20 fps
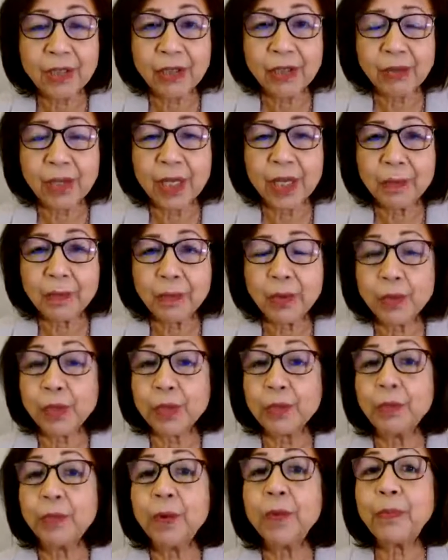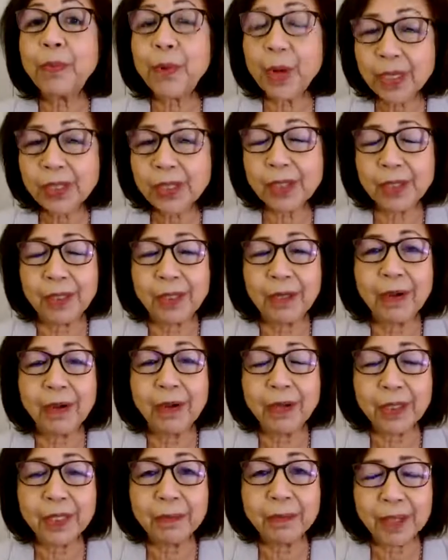to impose more pressure
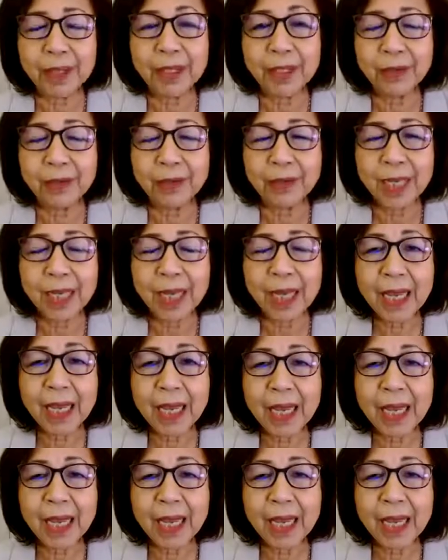on the military.